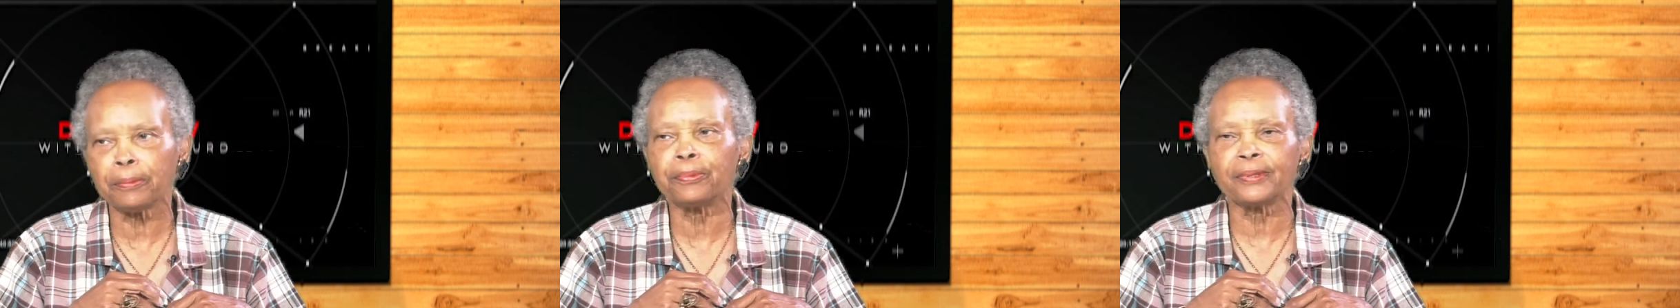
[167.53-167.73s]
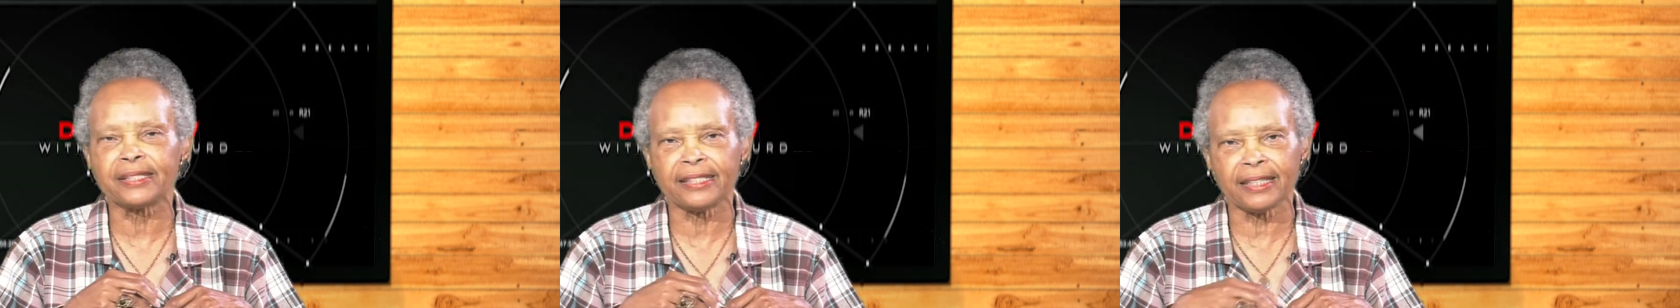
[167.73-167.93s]

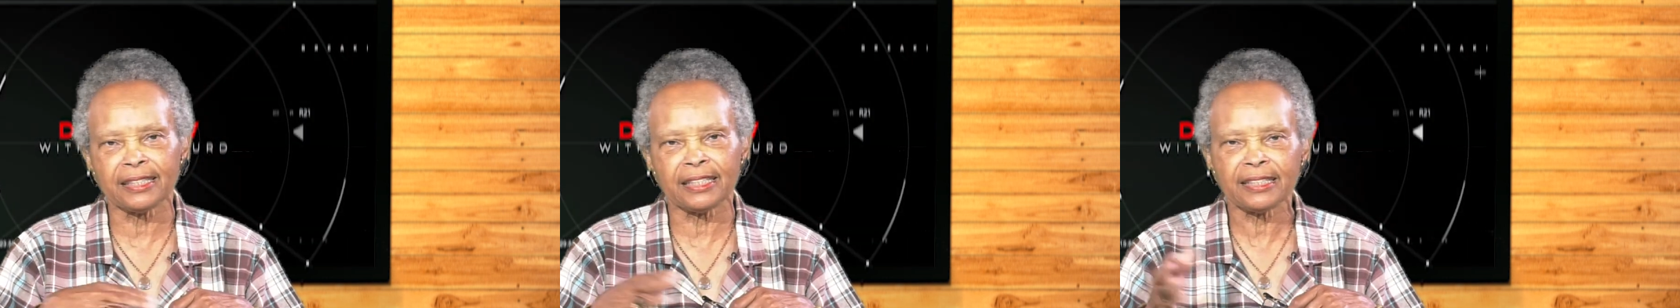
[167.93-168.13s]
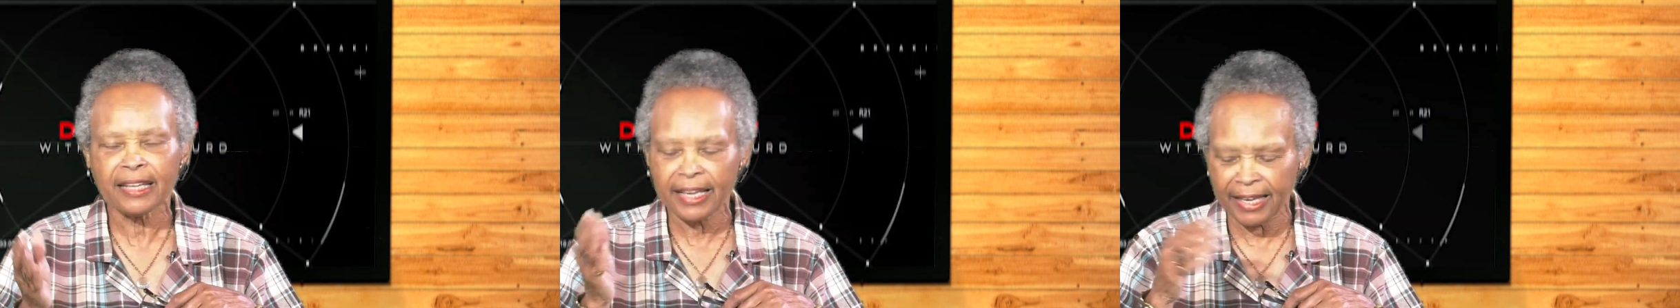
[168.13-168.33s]

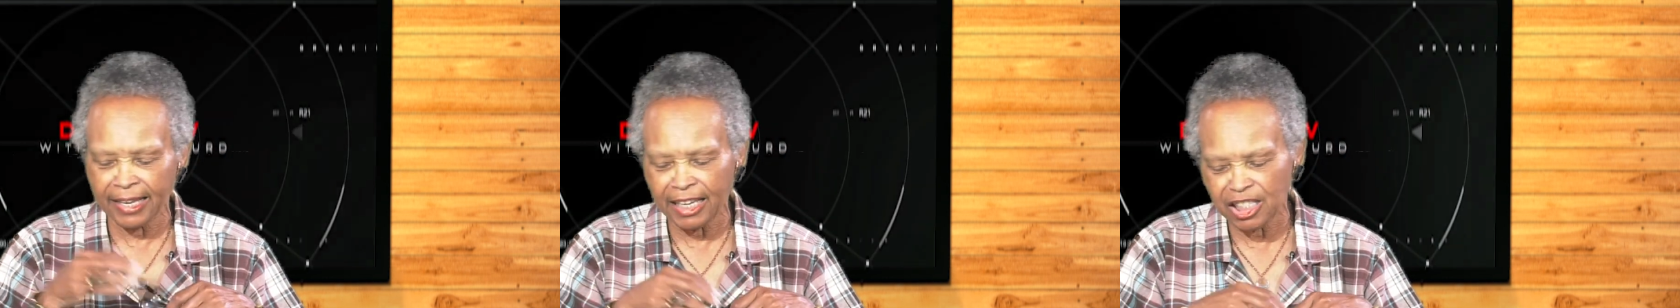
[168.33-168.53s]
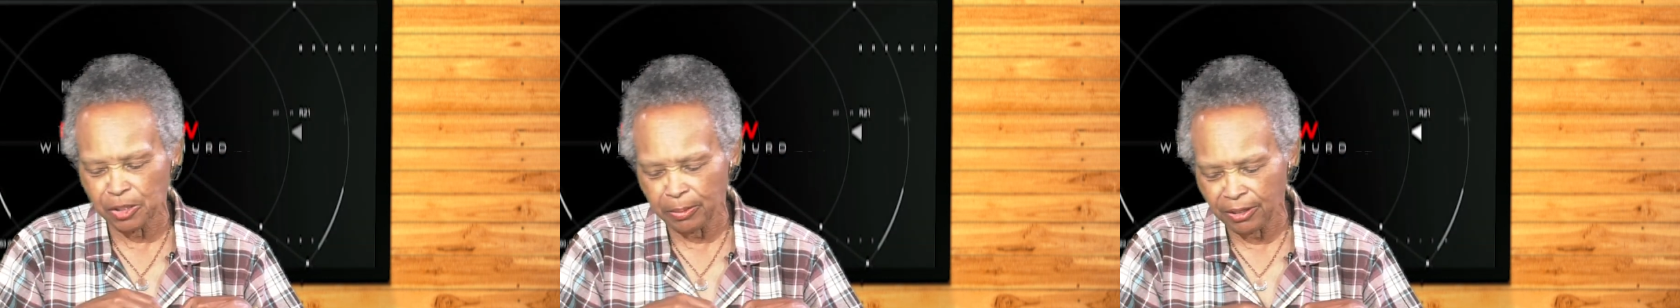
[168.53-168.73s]
presented
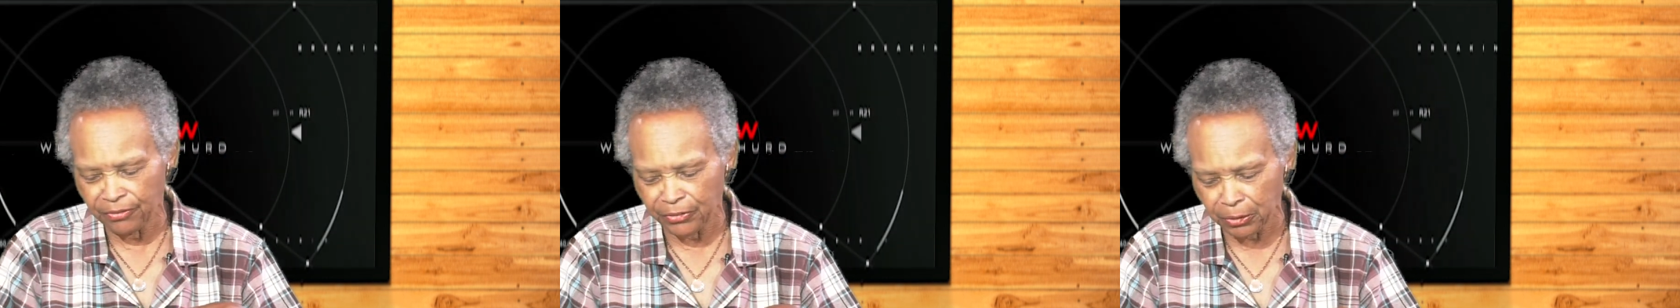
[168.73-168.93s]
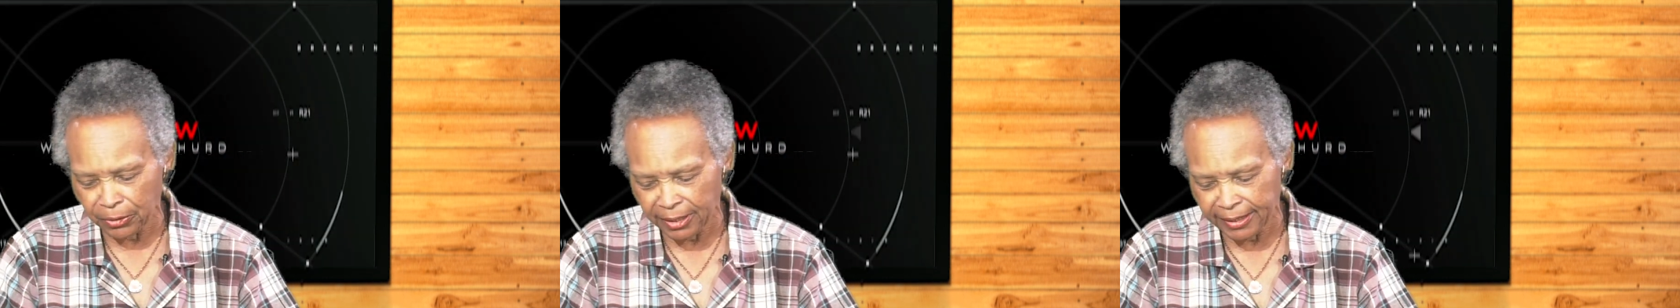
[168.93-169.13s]
has been
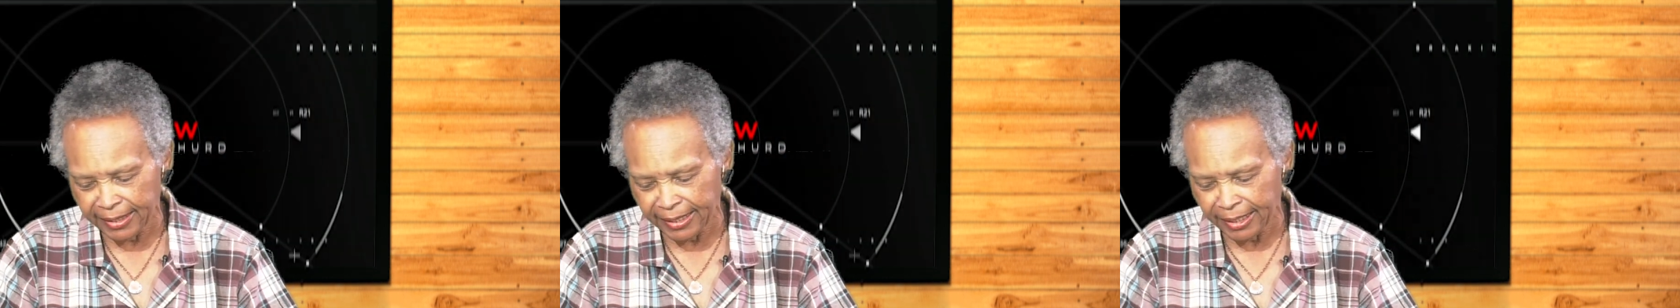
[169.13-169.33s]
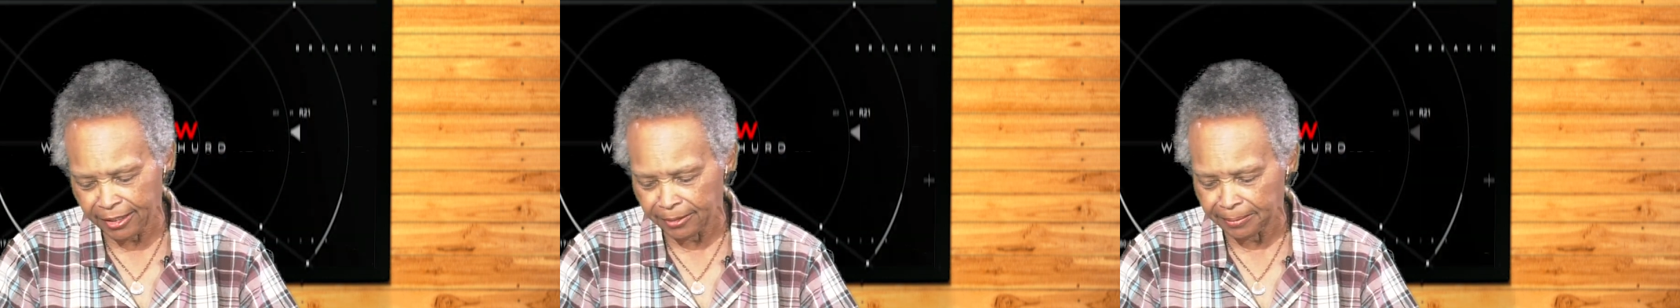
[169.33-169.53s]
voted
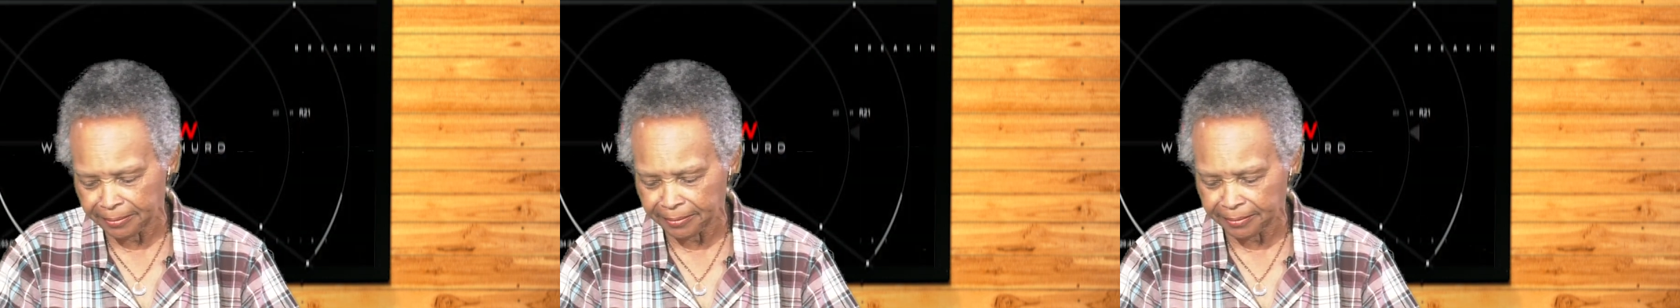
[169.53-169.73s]
down.